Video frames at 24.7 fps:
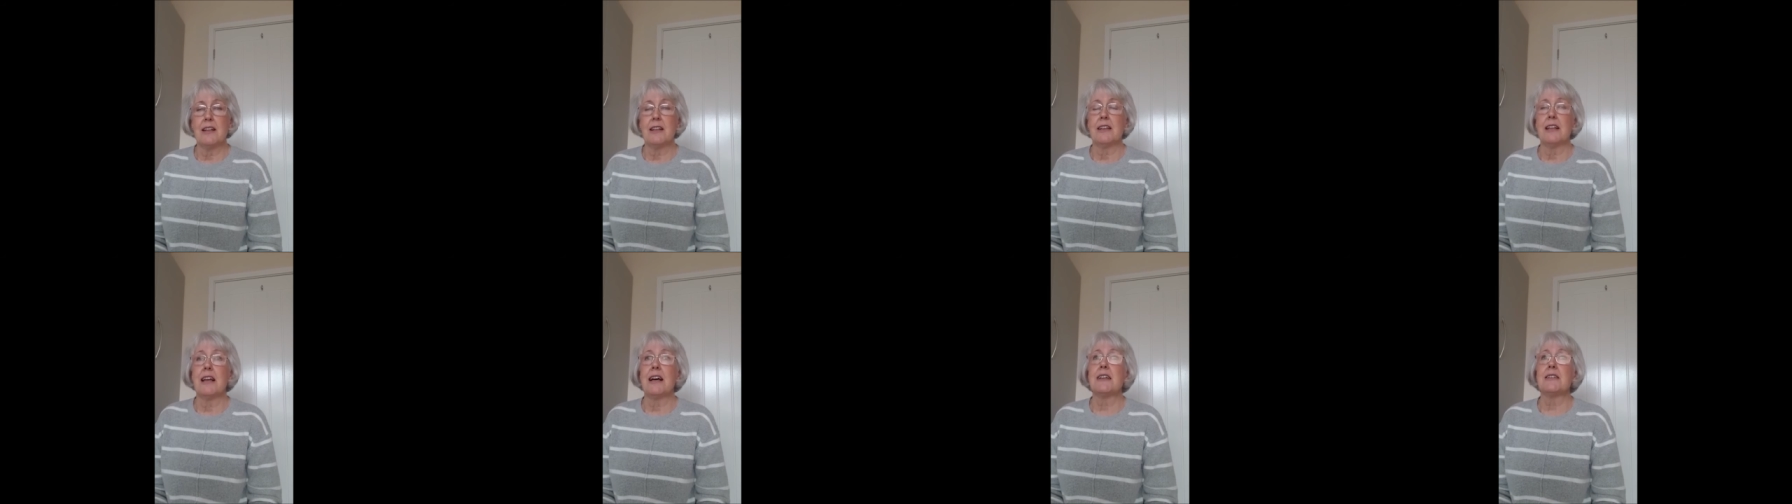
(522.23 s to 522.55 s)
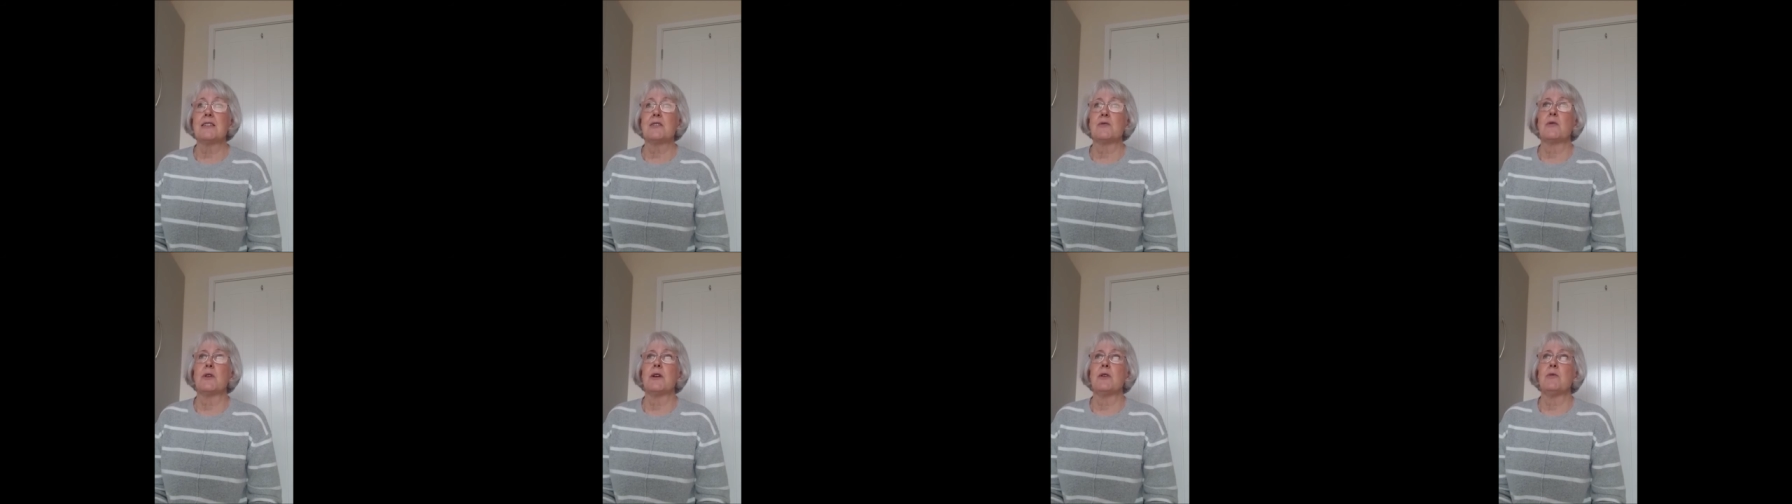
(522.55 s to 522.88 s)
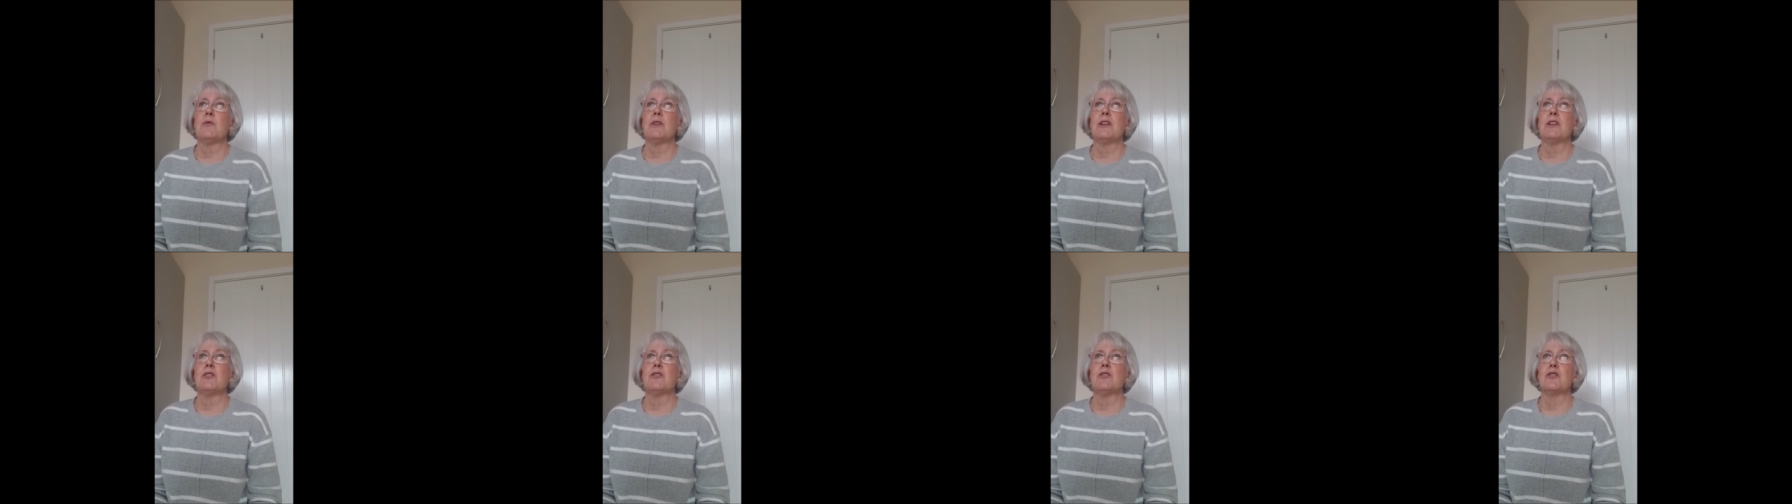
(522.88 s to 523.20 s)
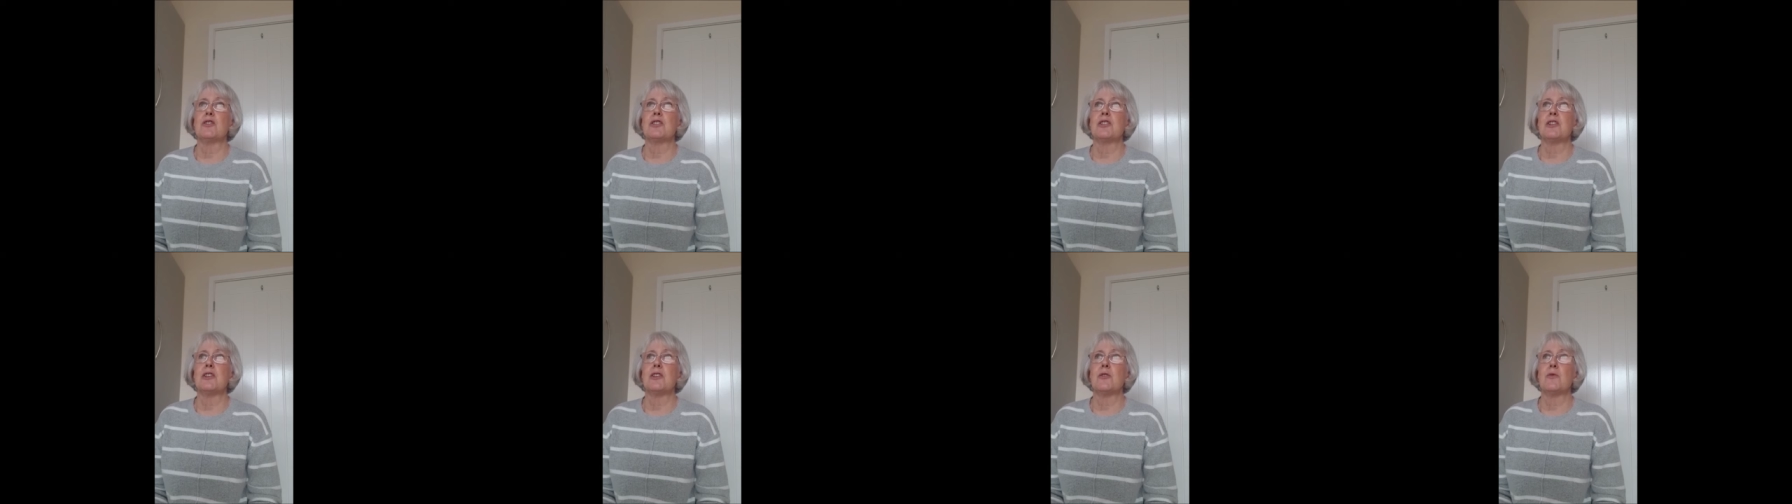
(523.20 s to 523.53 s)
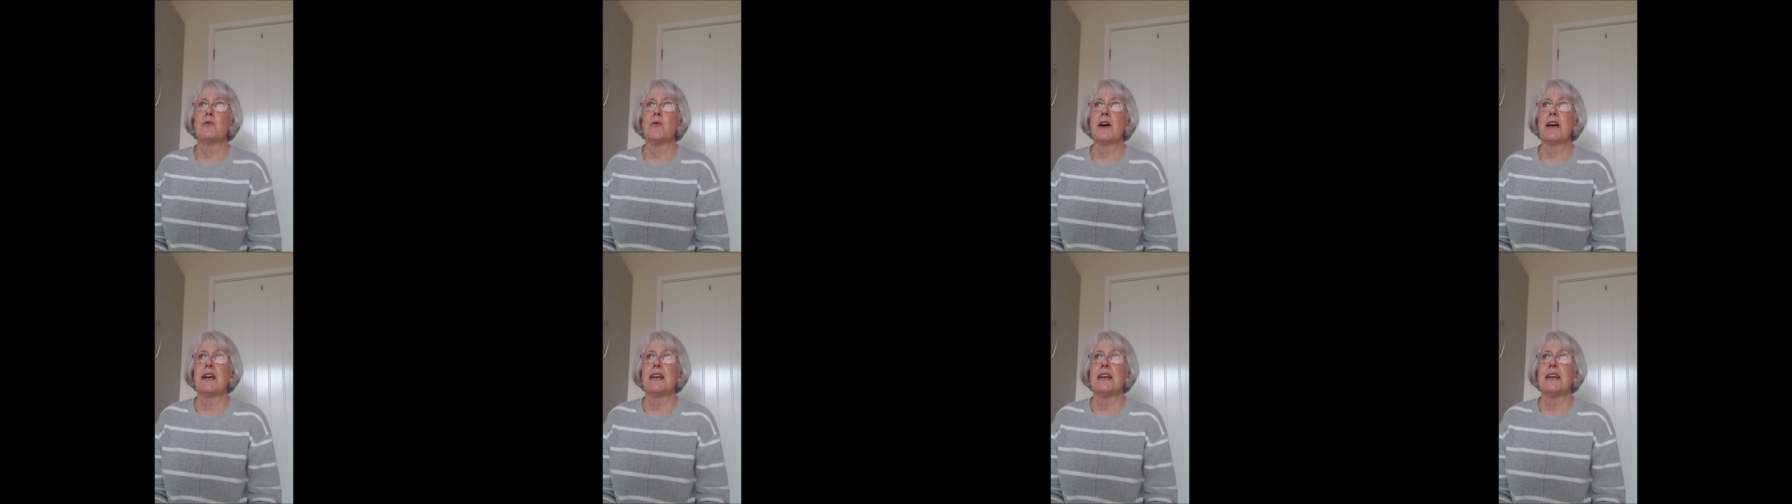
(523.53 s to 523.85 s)
Last week we looked at the
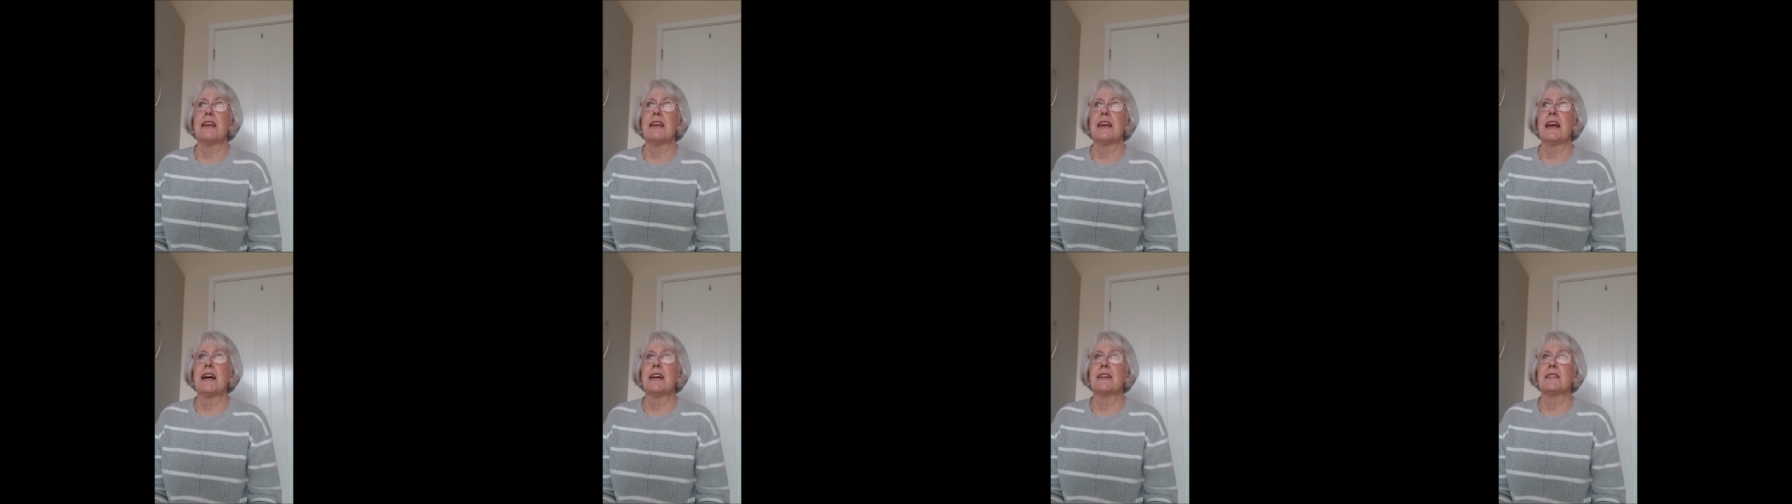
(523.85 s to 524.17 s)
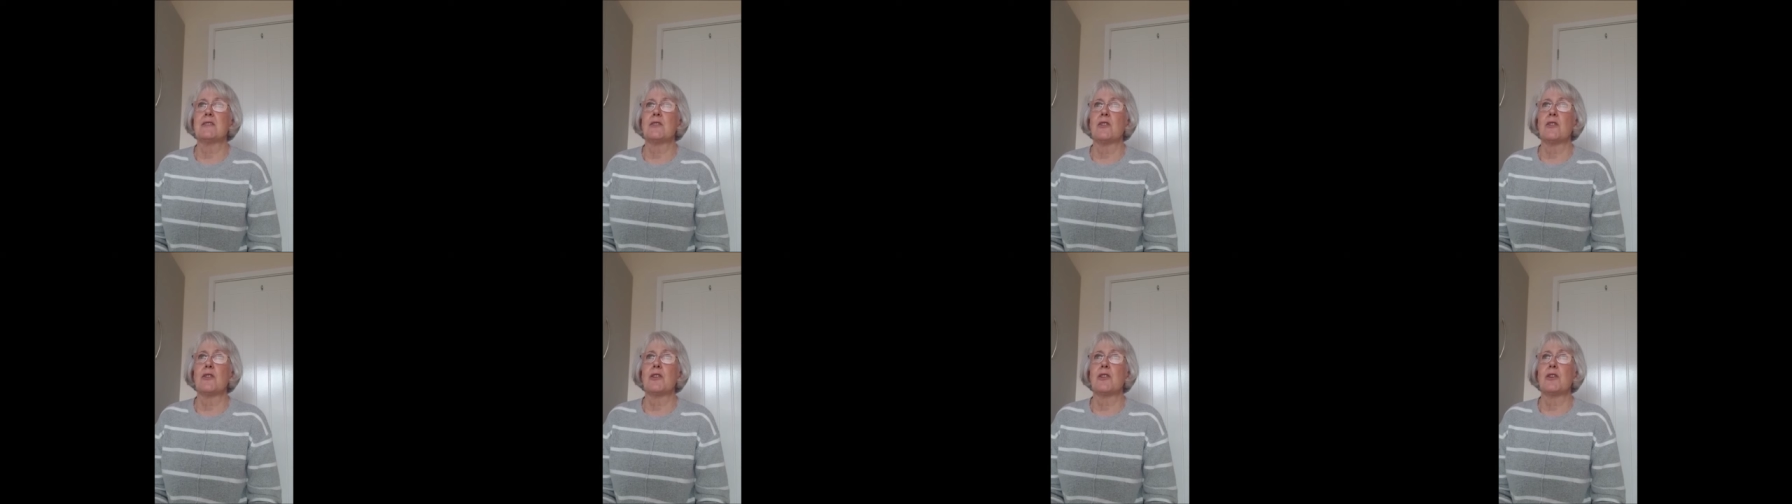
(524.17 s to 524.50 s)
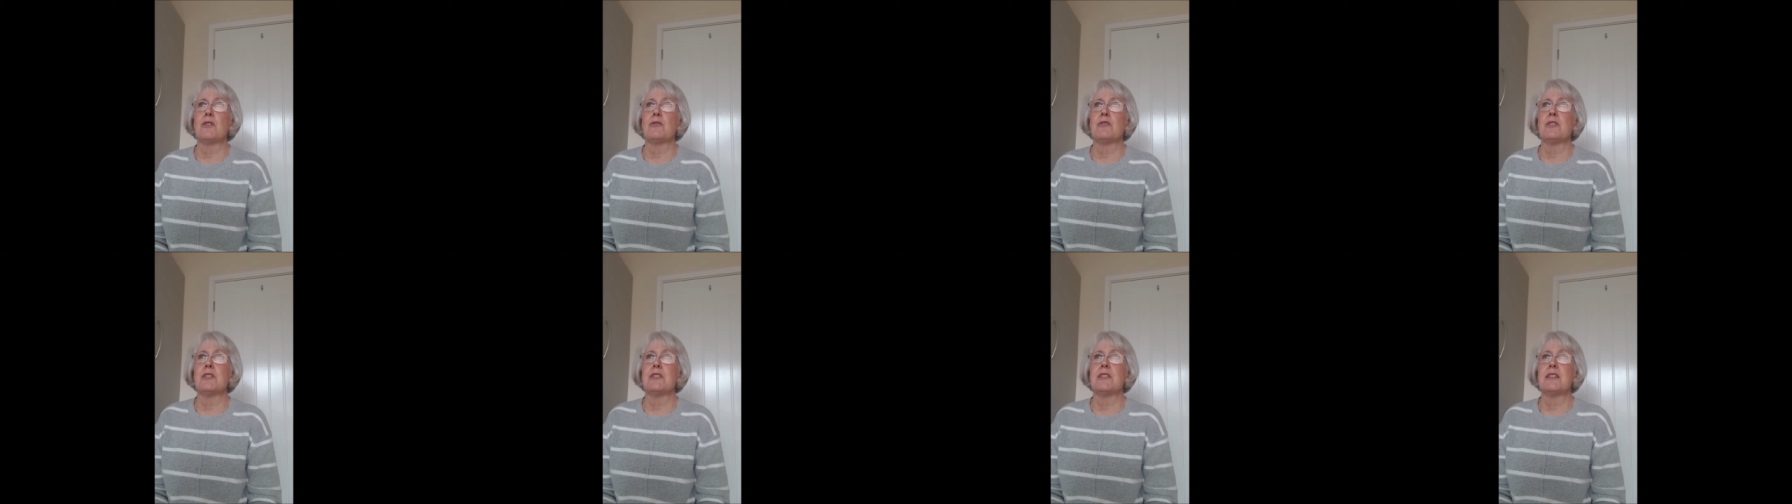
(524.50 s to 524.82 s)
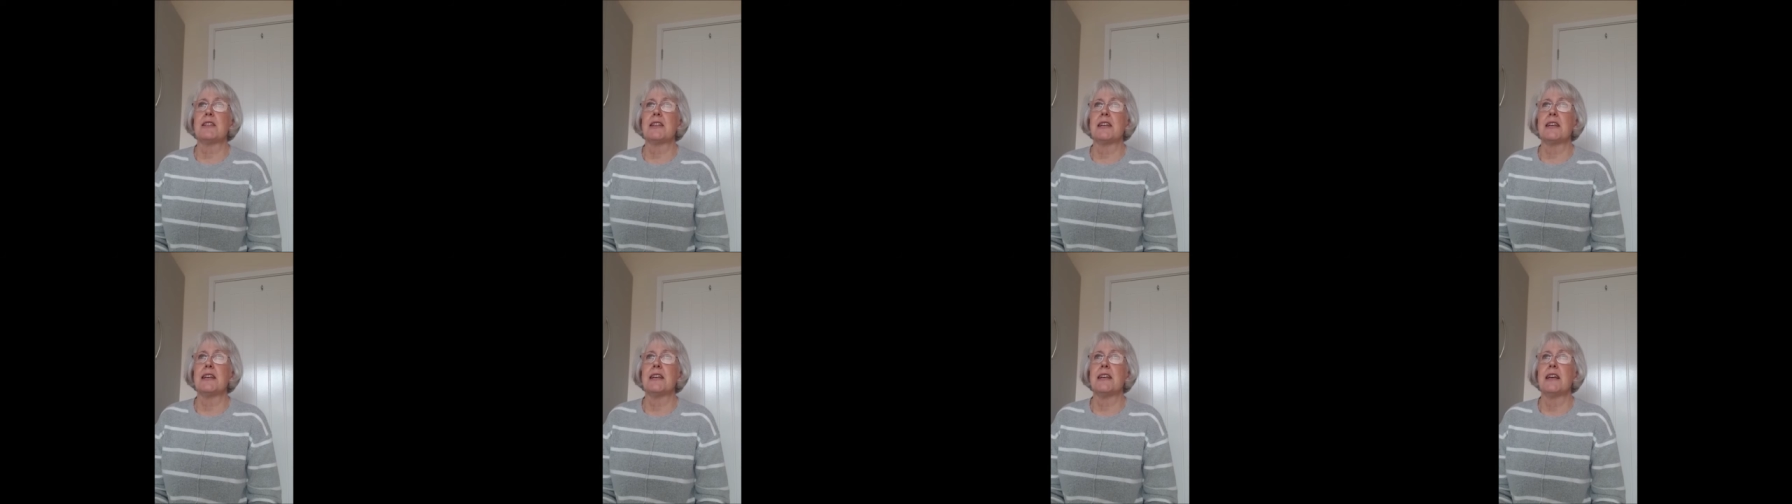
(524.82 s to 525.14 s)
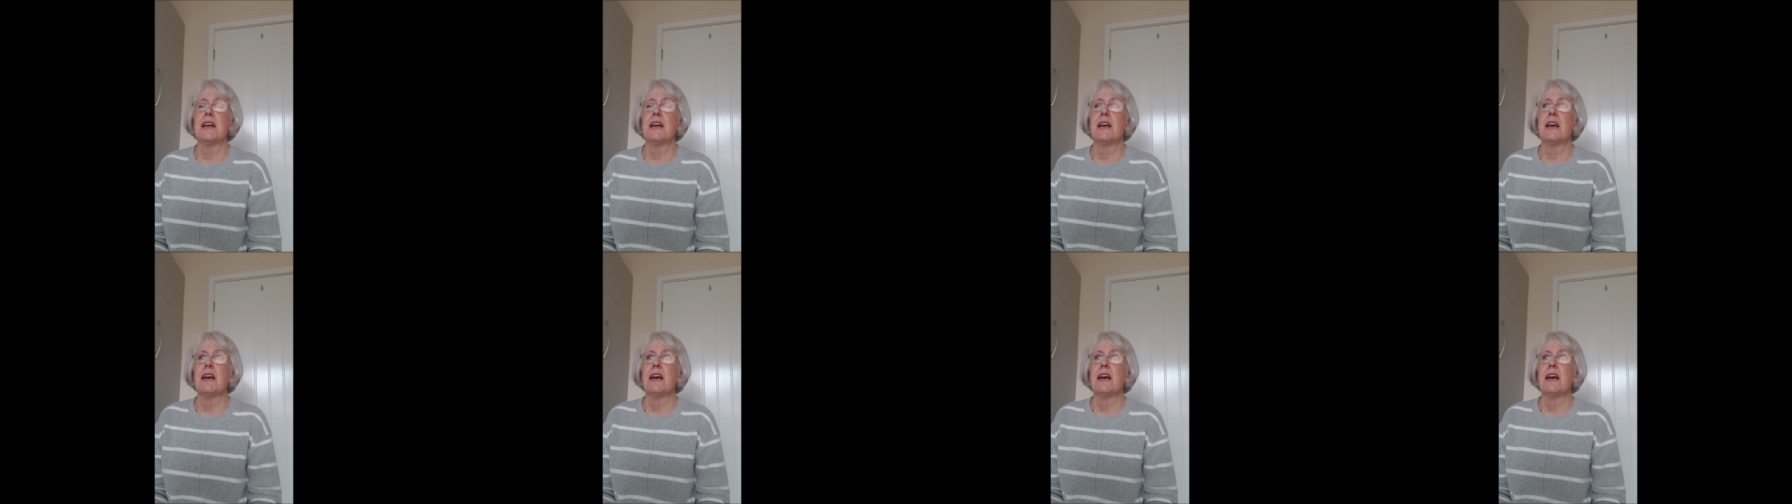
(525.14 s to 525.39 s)
way he has authority